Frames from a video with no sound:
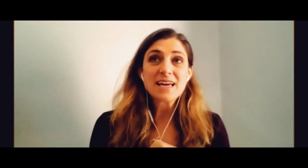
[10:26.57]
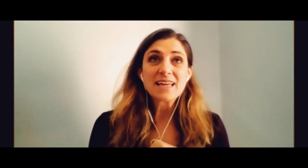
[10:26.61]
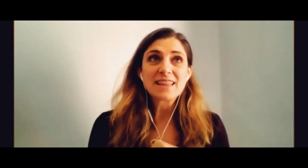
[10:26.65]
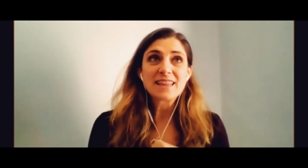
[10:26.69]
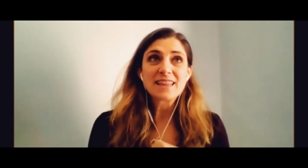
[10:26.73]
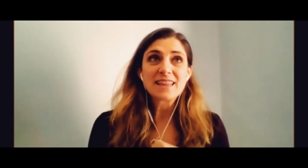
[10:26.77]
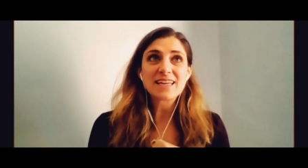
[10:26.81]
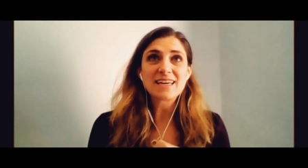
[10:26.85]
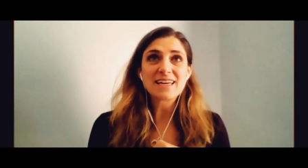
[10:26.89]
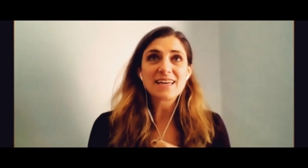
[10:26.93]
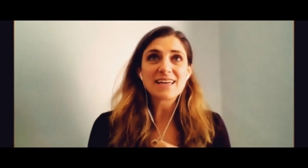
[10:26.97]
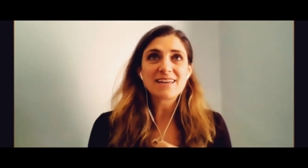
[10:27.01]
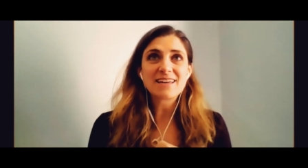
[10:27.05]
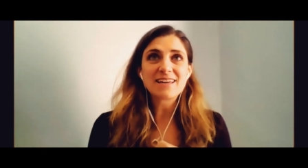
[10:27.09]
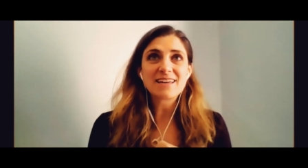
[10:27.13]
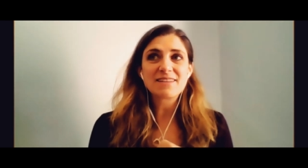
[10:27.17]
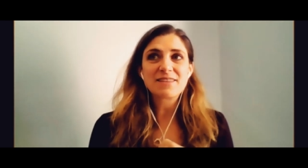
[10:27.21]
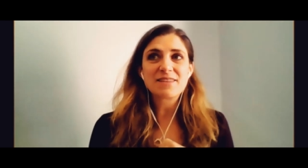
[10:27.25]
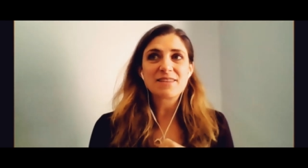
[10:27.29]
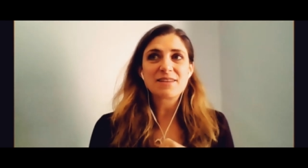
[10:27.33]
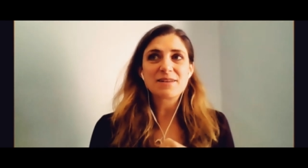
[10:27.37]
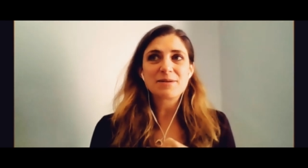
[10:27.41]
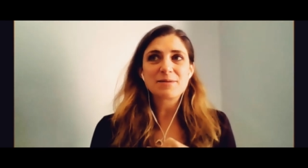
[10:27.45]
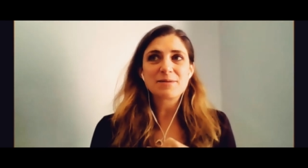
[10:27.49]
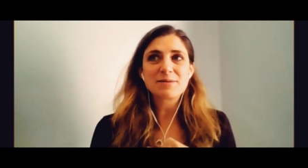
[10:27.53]
the
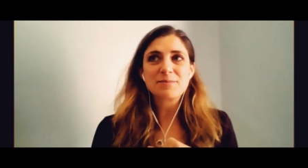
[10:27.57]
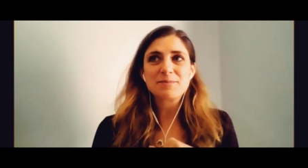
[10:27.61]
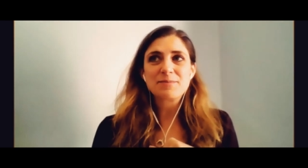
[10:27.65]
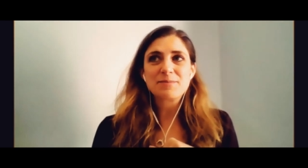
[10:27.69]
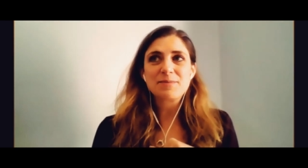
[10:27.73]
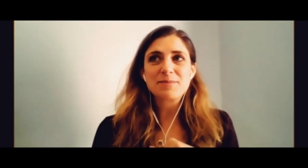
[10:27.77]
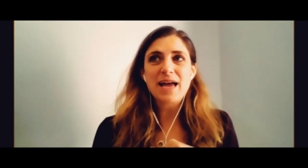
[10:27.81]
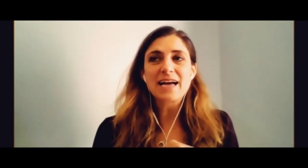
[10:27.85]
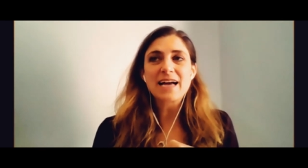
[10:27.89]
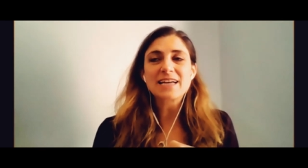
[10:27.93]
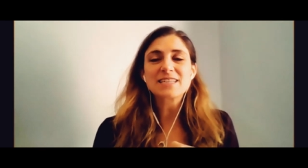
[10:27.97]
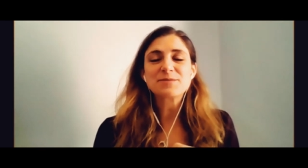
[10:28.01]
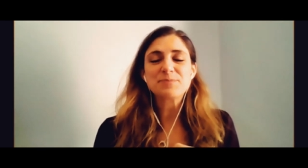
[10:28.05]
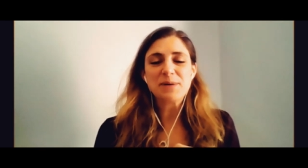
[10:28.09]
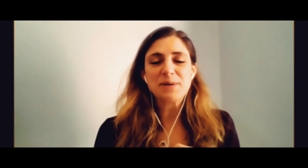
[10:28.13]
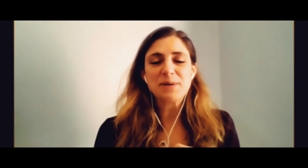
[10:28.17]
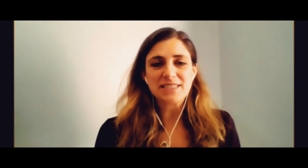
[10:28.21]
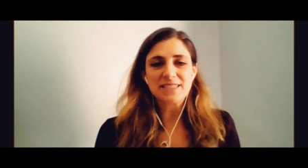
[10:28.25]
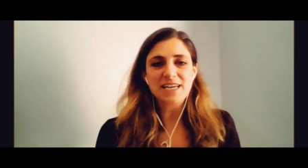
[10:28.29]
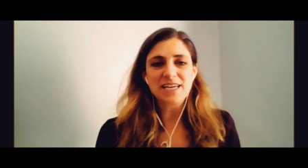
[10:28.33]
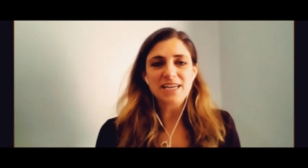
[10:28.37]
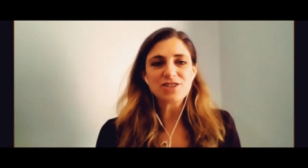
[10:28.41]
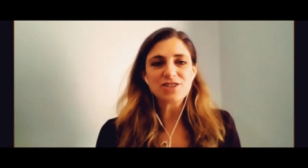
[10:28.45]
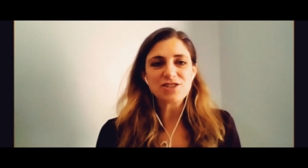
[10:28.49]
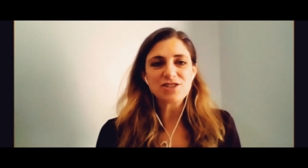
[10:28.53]

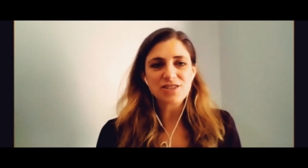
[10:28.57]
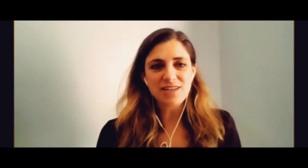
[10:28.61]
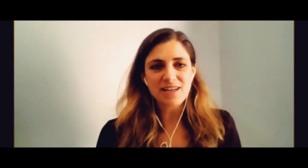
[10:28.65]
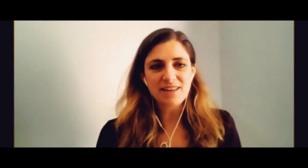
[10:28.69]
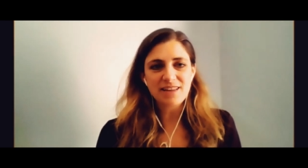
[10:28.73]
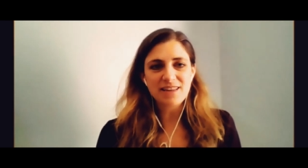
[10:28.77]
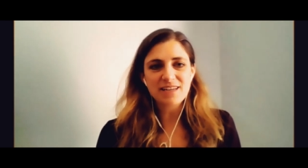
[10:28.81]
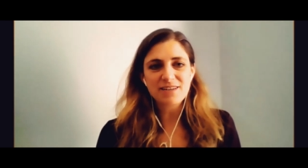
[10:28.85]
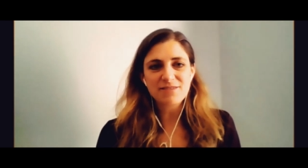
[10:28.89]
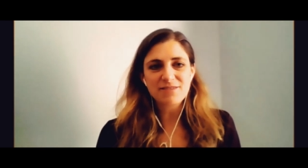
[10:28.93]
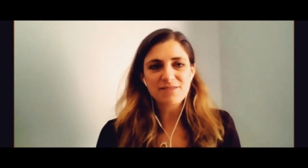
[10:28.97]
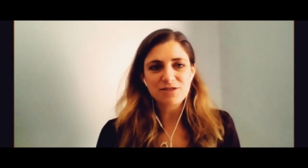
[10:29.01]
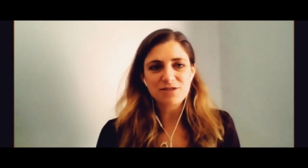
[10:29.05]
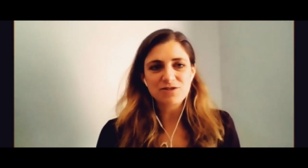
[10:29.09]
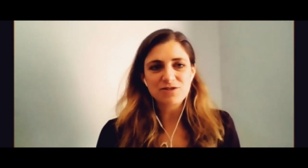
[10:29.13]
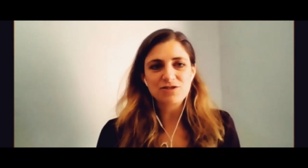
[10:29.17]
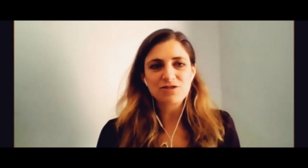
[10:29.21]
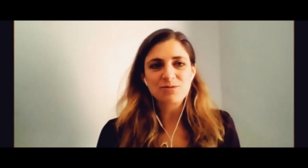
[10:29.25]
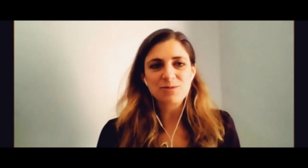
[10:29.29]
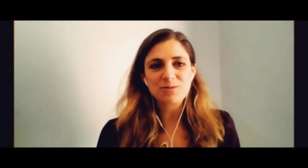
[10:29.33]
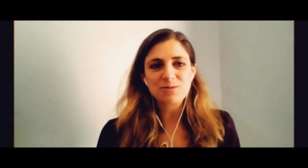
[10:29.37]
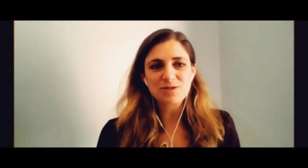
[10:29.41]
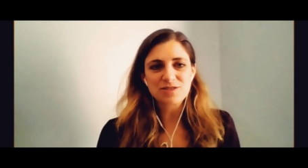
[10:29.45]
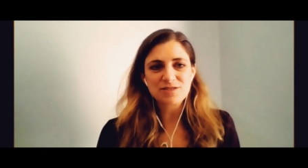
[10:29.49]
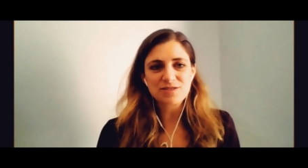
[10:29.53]
expectation, I think, of
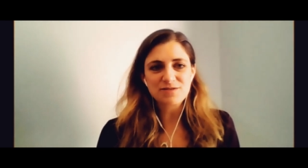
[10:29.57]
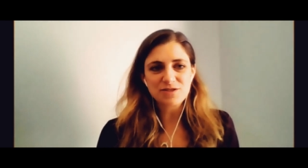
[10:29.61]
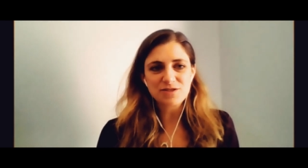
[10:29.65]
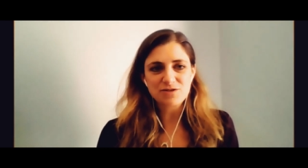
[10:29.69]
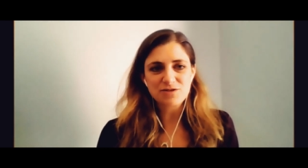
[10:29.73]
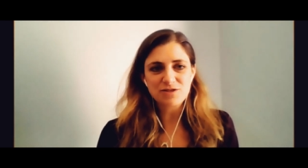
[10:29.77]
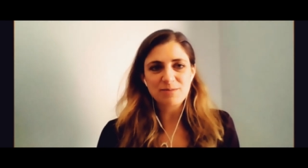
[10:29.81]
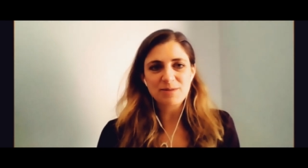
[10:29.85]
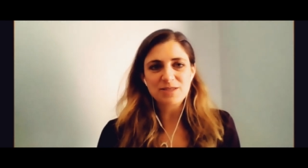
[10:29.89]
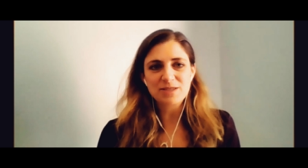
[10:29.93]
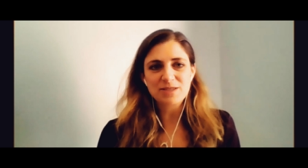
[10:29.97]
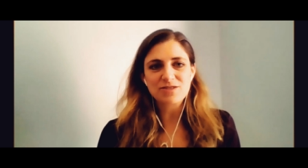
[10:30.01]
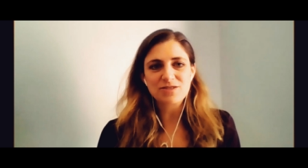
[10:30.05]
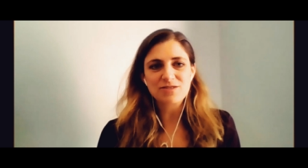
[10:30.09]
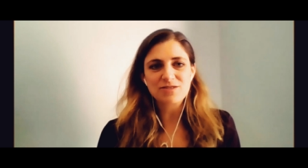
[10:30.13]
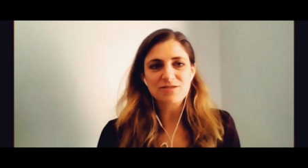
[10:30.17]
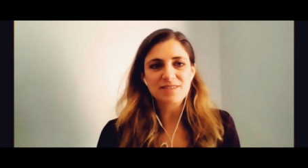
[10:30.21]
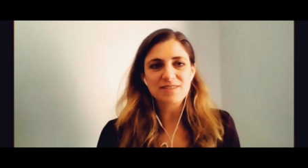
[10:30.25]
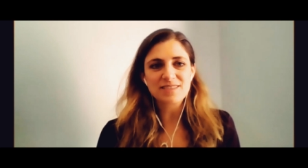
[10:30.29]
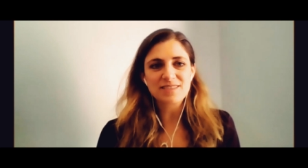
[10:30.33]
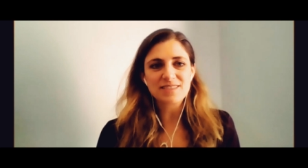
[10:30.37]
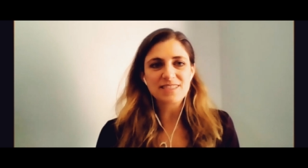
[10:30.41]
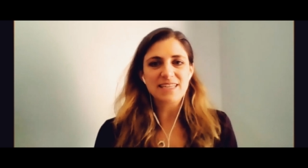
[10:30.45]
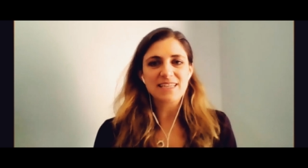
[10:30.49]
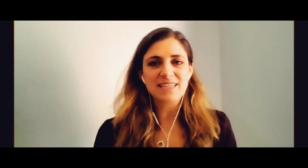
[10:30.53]
consumers of a streaming
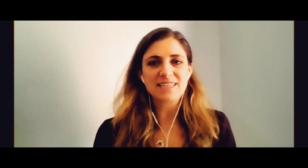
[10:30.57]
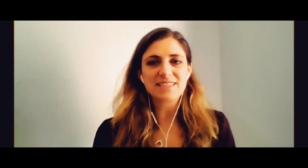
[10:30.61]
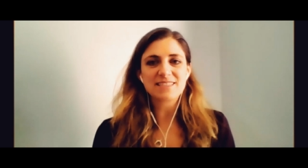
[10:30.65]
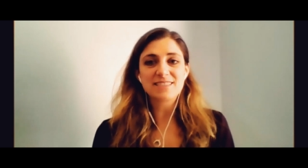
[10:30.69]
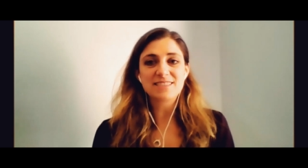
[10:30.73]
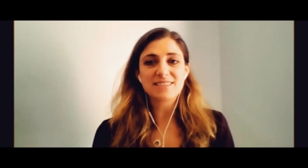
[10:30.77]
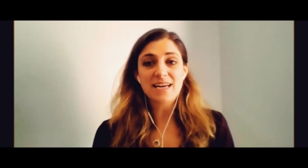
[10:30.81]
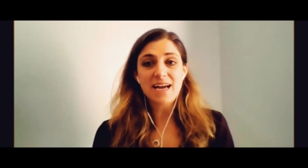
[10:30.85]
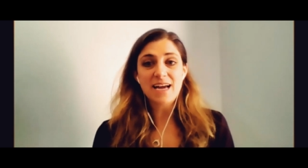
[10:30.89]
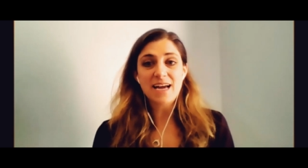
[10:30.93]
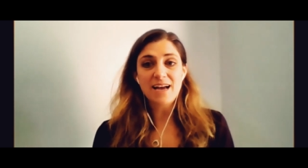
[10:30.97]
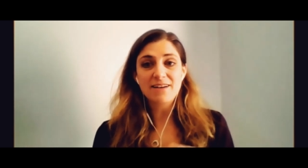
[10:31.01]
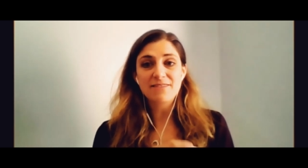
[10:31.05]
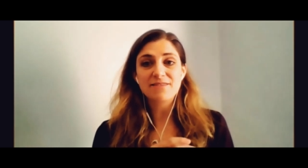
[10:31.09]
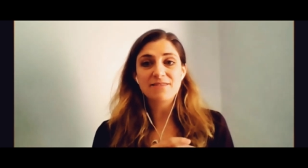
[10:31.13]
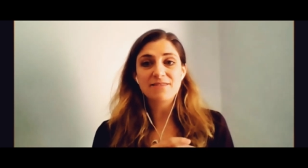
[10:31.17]
service is to have